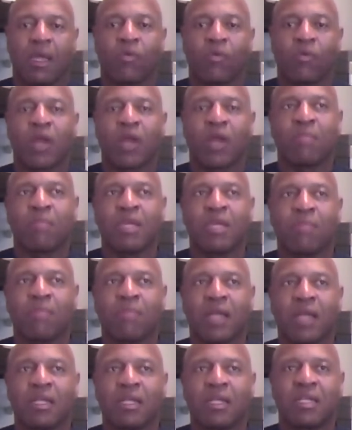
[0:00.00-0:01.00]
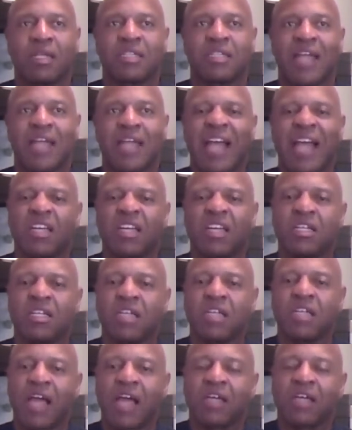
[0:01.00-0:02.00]
what I mean by that is that I
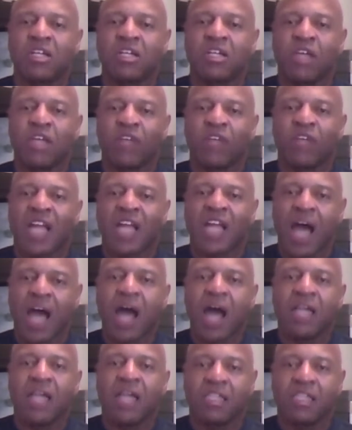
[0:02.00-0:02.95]
could never con